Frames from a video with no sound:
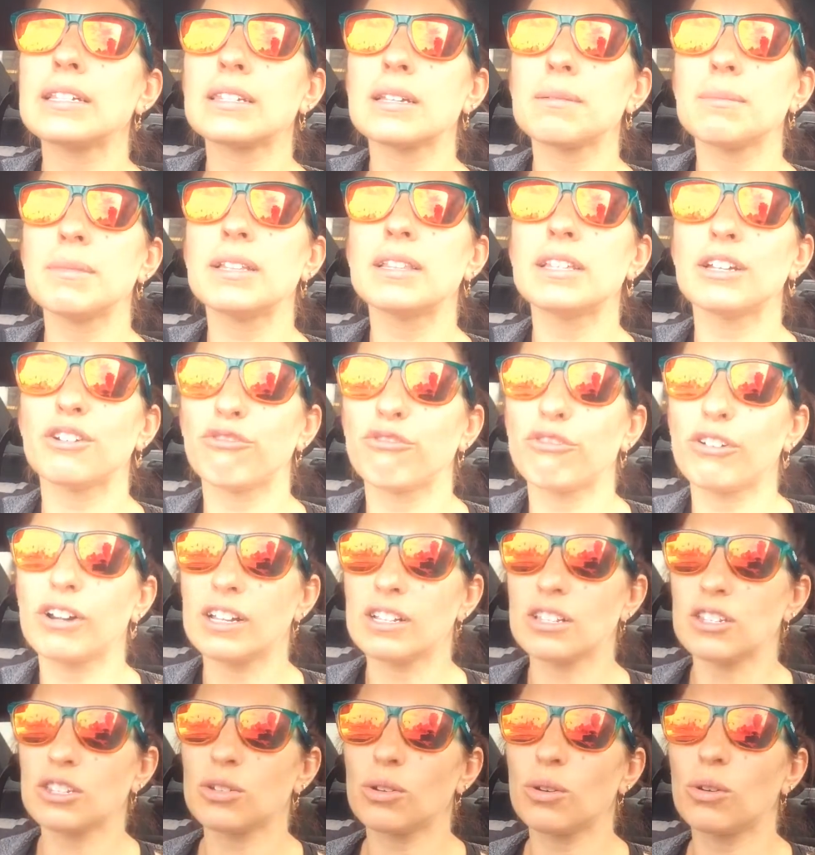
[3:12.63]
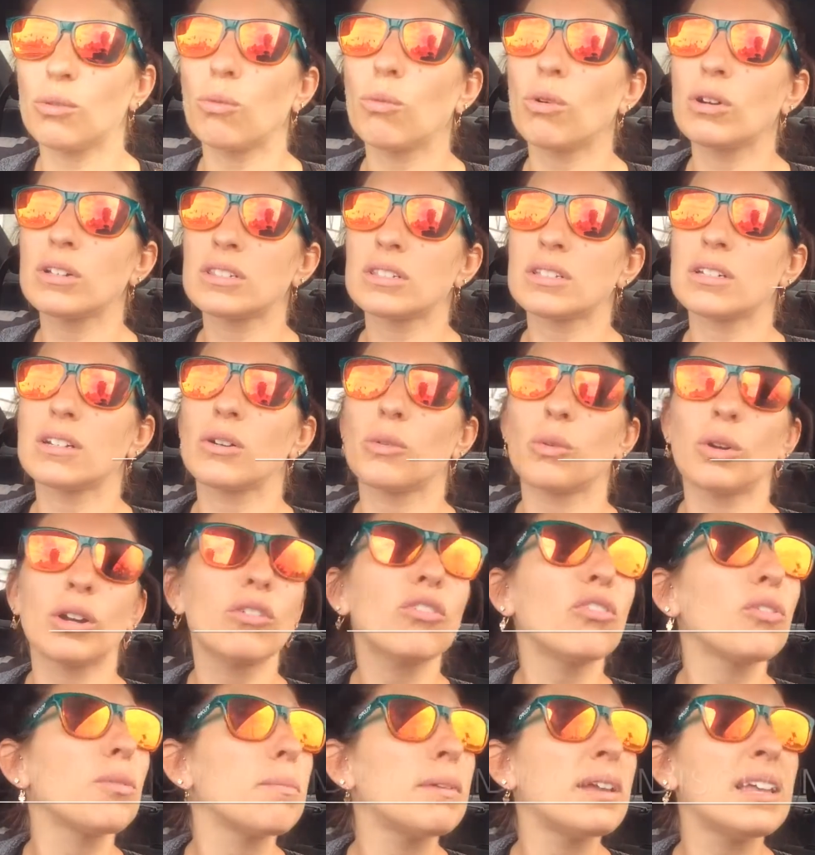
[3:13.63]
is gonna be different, so what's gonna
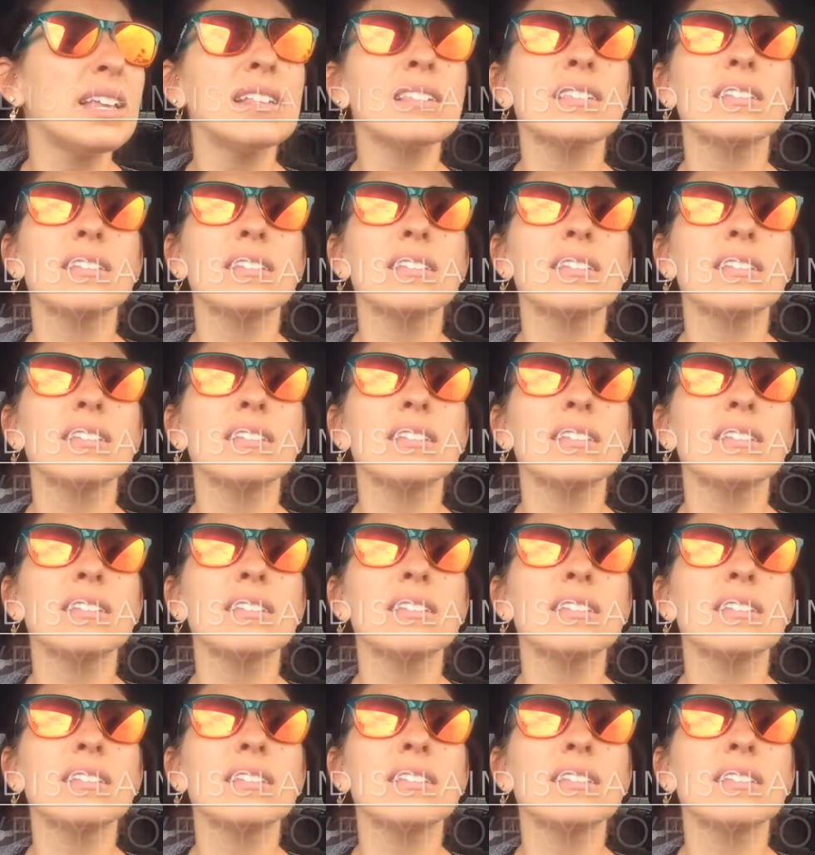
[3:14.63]
work for me